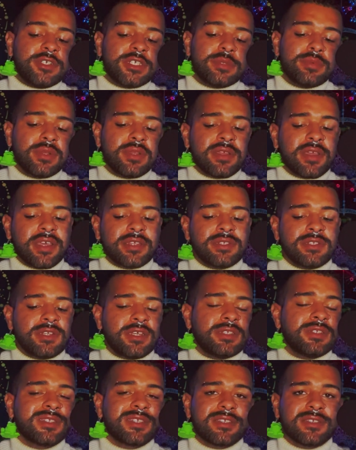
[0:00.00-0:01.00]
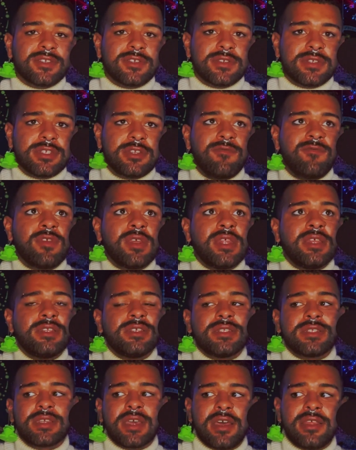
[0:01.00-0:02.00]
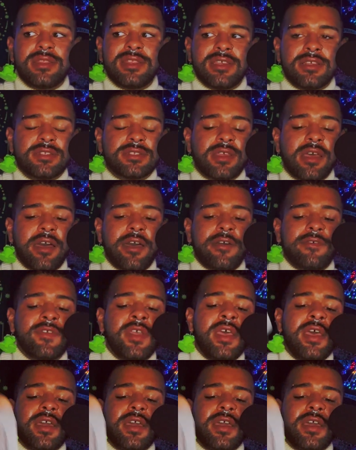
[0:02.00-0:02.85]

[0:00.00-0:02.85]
spirit guides and ancestors to really just cut things off,